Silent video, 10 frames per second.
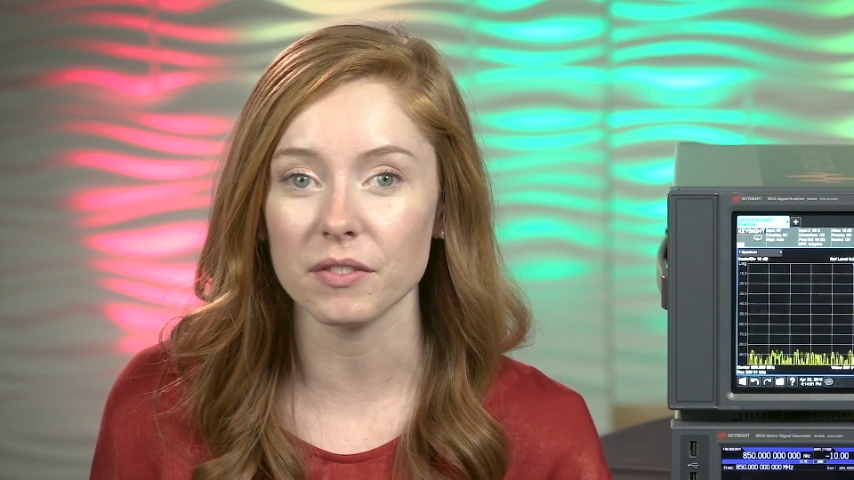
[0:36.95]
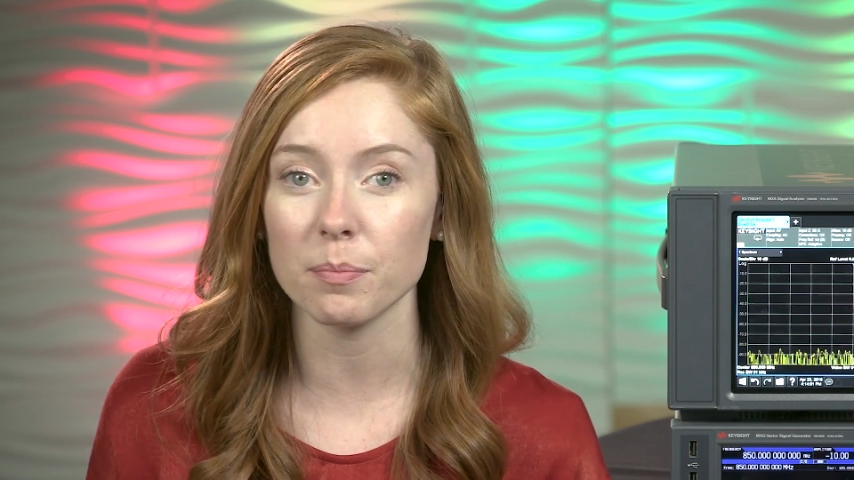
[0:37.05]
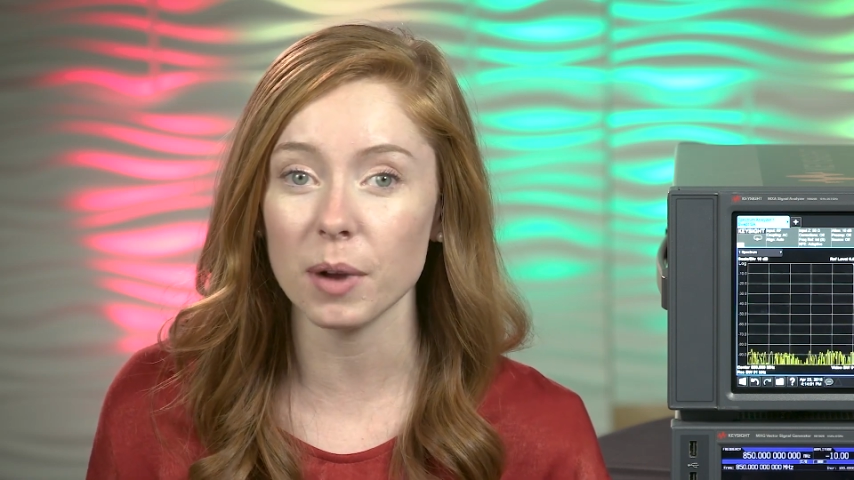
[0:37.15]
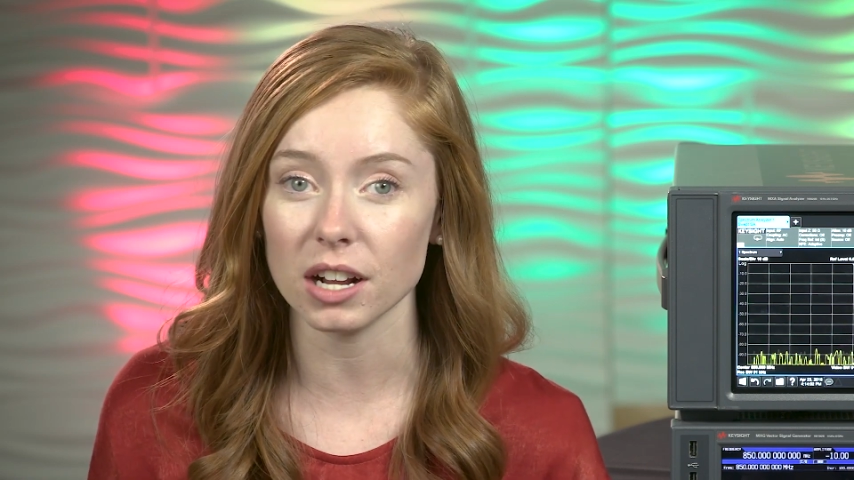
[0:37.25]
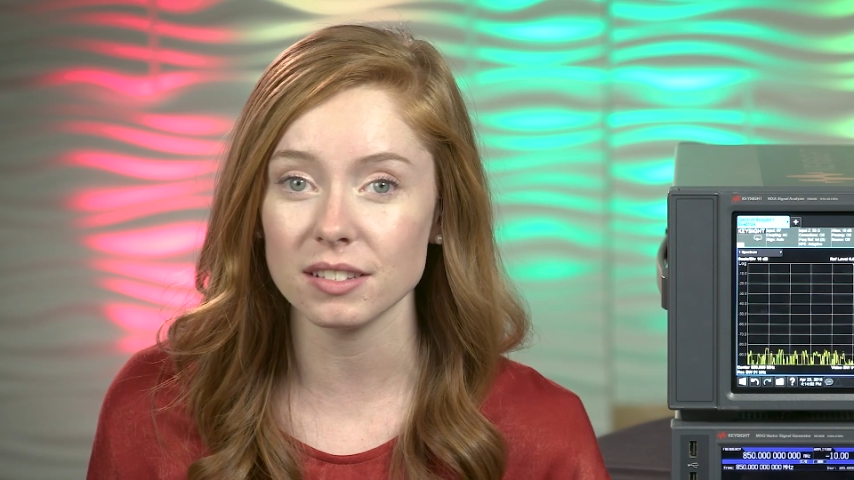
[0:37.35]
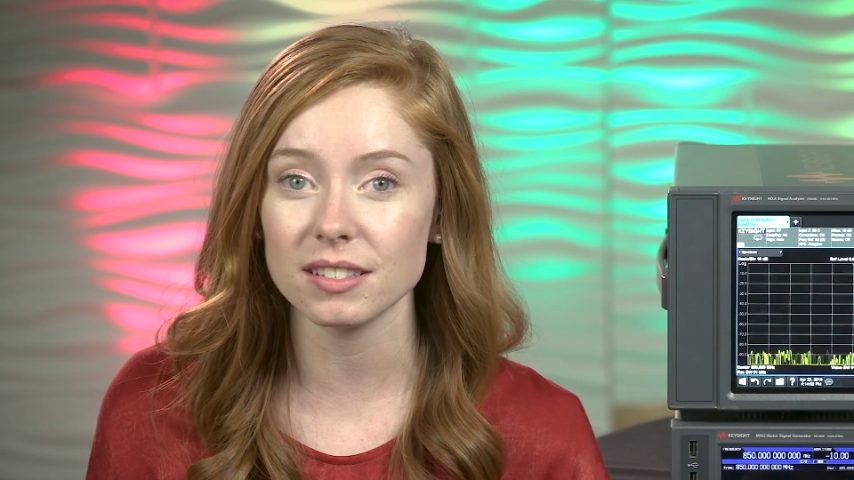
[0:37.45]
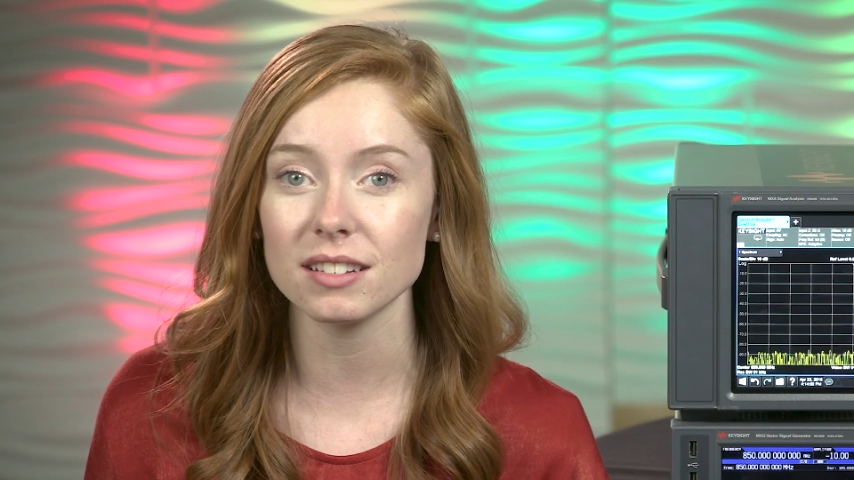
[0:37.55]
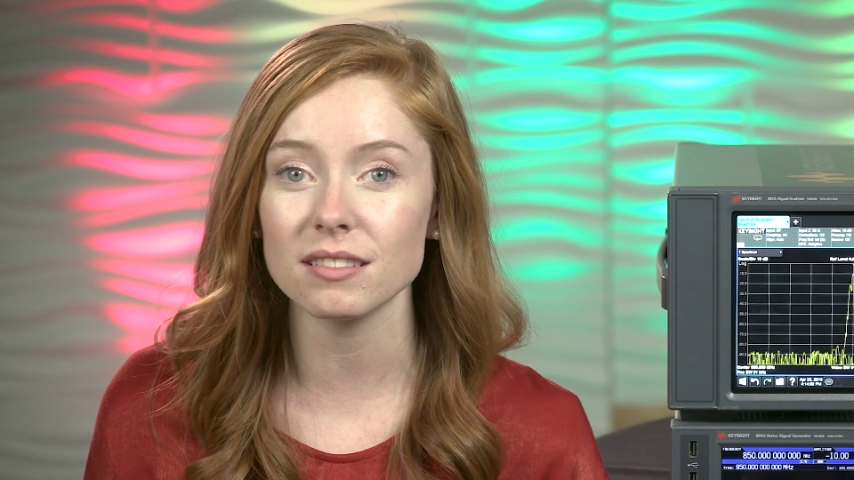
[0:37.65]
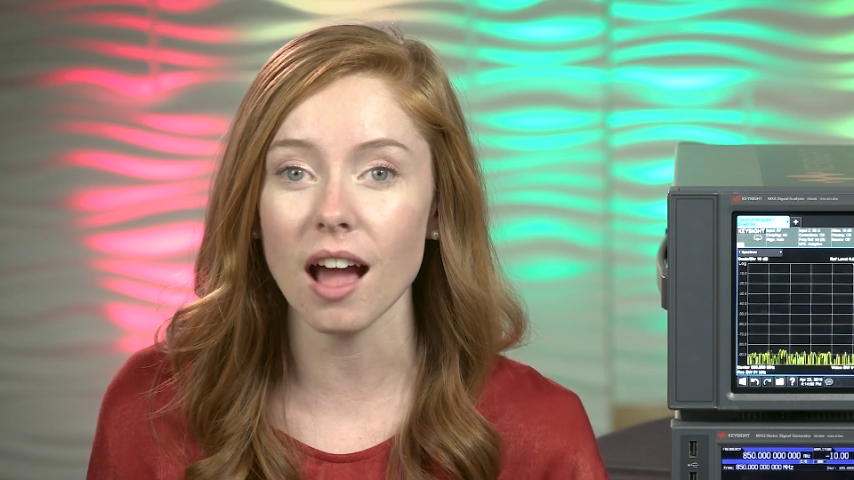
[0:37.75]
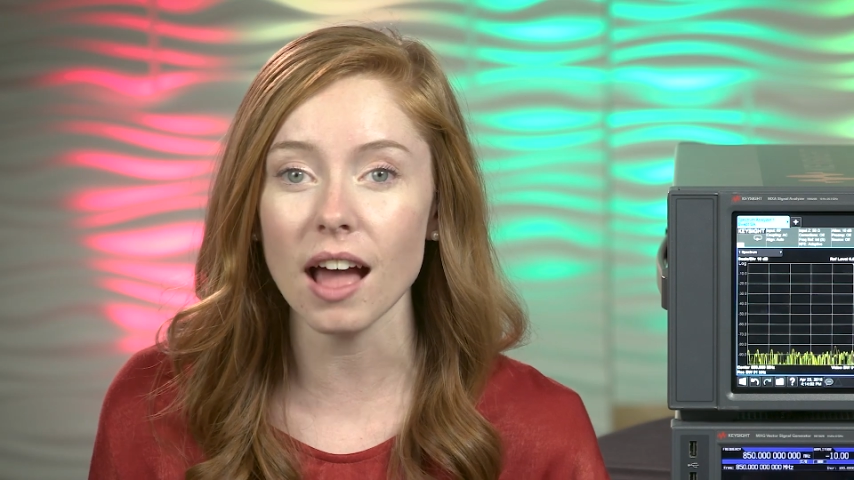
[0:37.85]
of the burst,
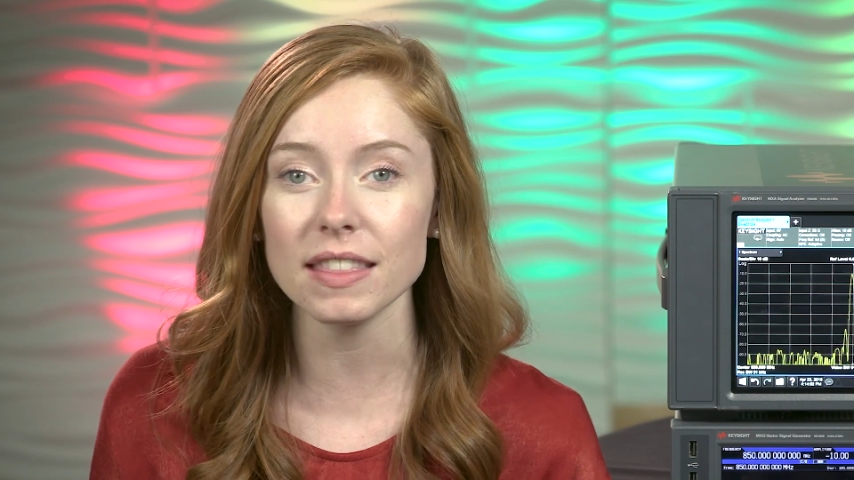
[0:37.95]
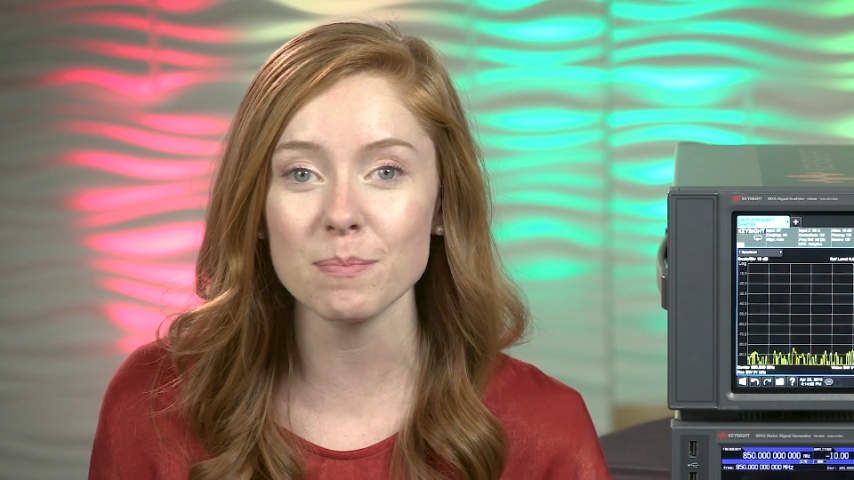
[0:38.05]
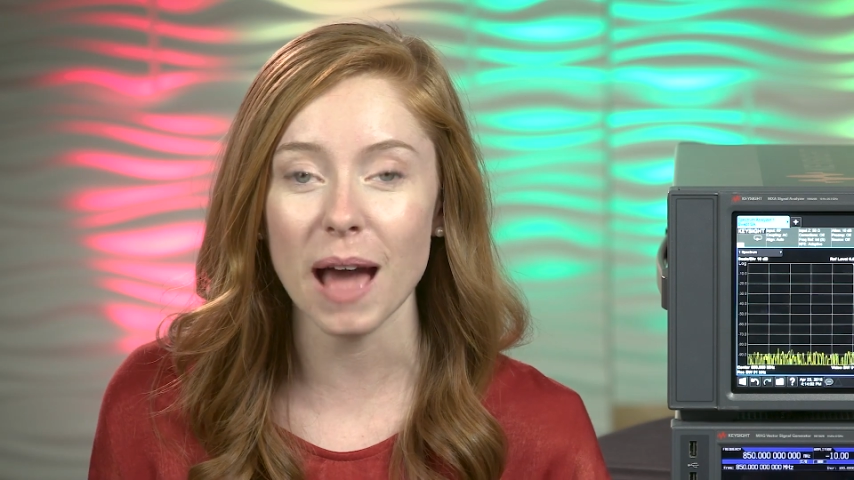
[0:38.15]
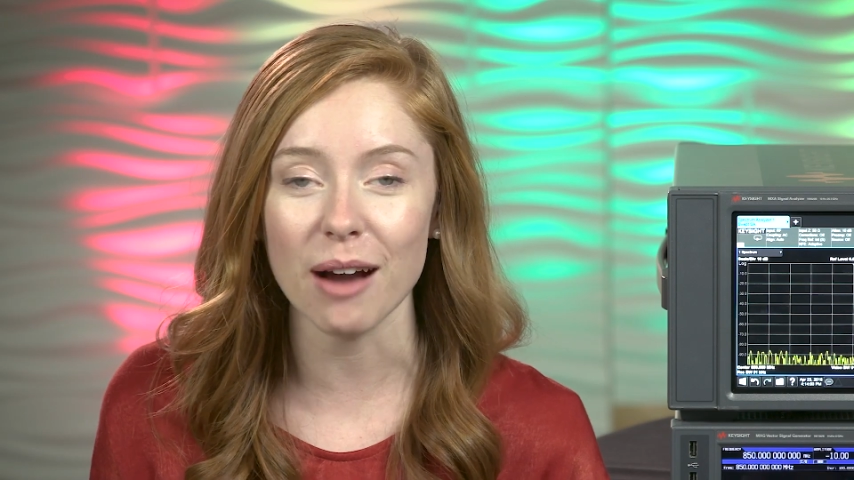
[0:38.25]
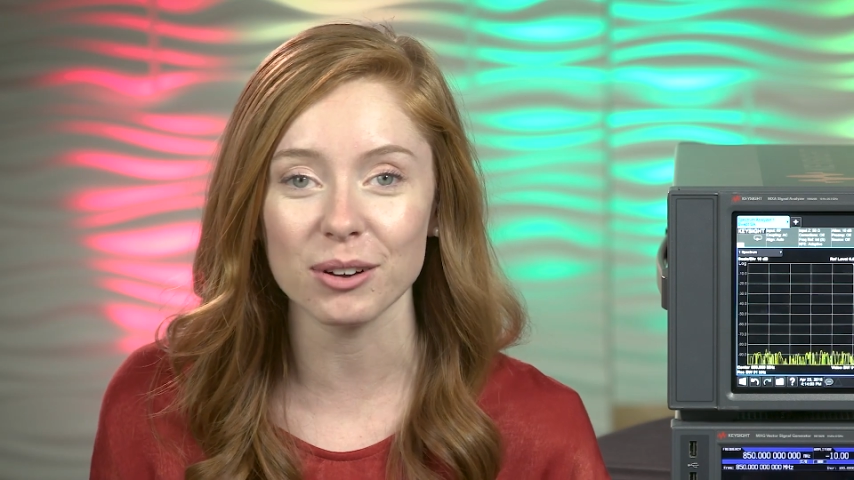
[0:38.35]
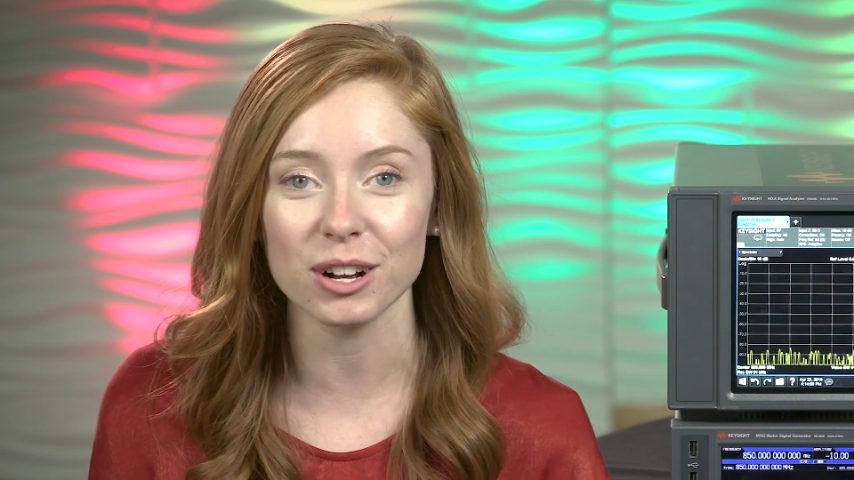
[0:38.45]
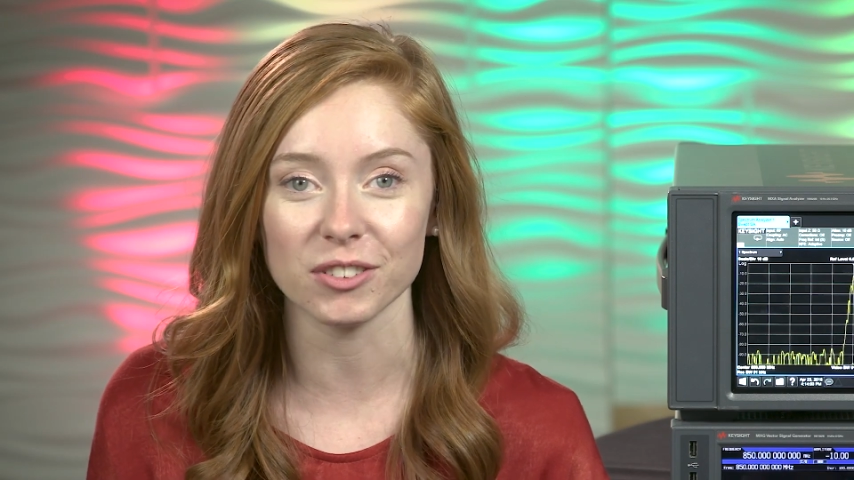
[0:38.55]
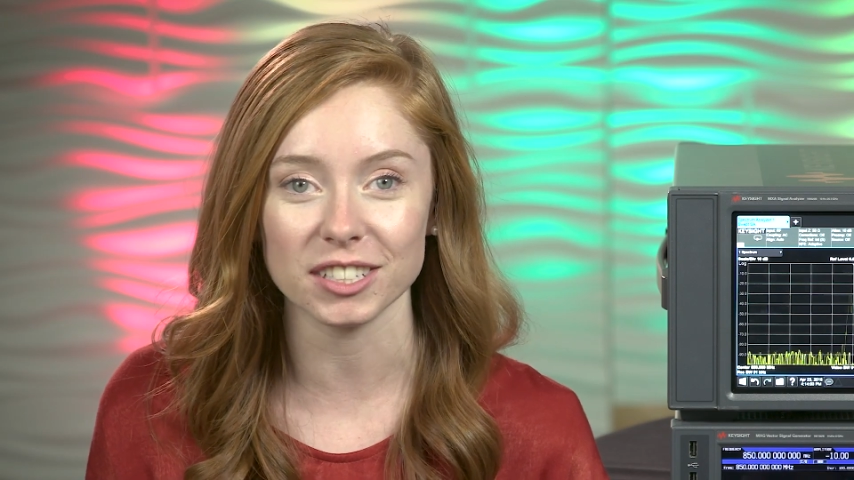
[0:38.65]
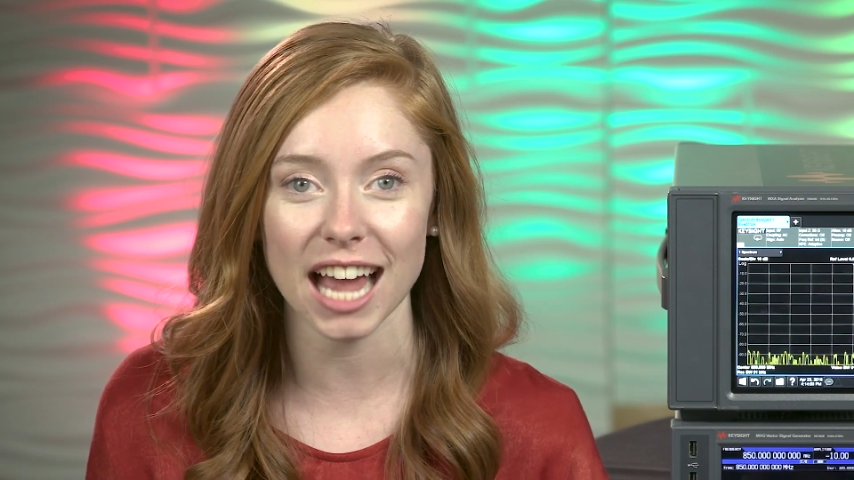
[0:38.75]
not the power over